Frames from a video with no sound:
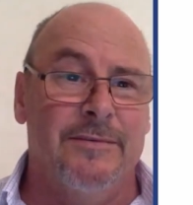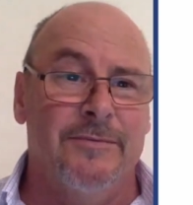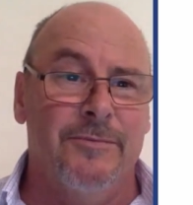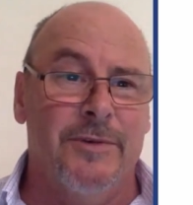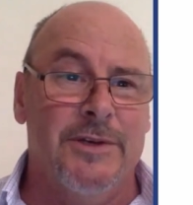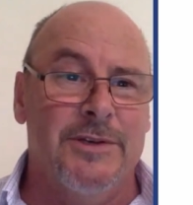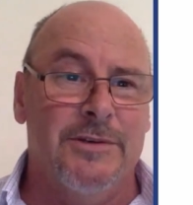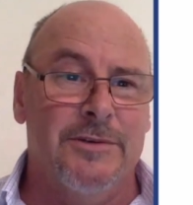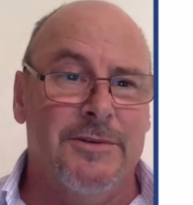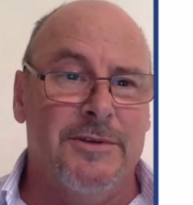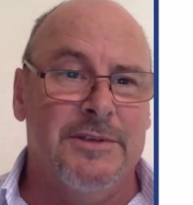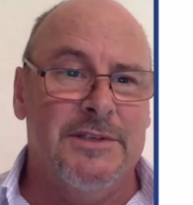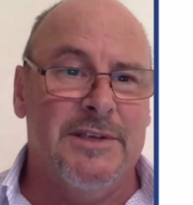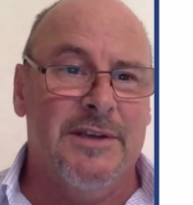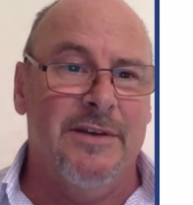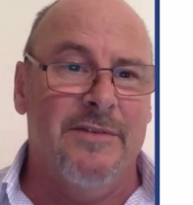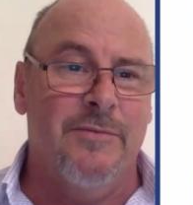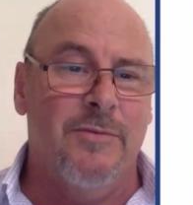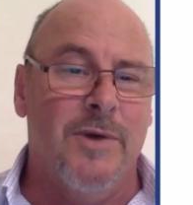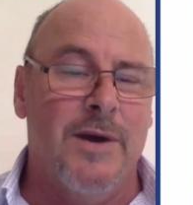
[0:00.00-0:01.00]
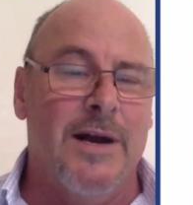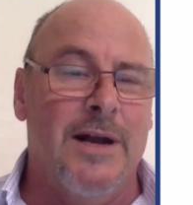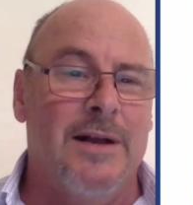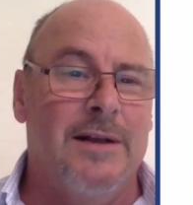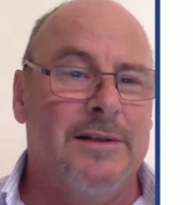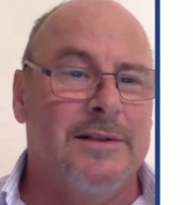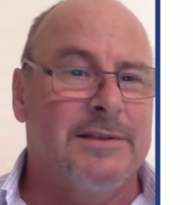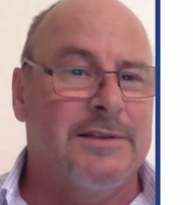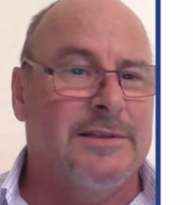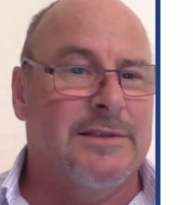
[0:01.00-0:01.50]
in regional New South
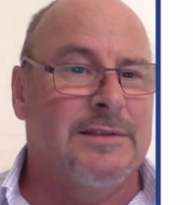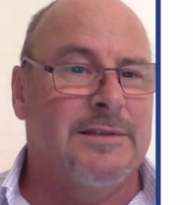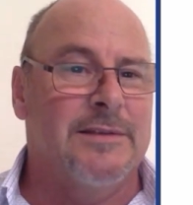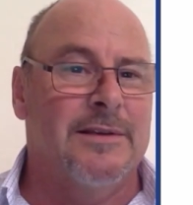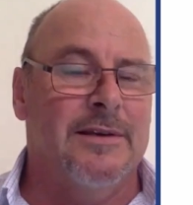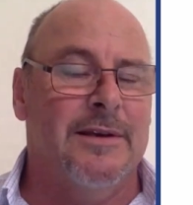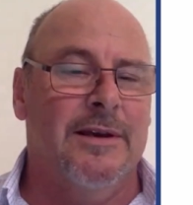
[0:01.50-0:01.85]
Wales.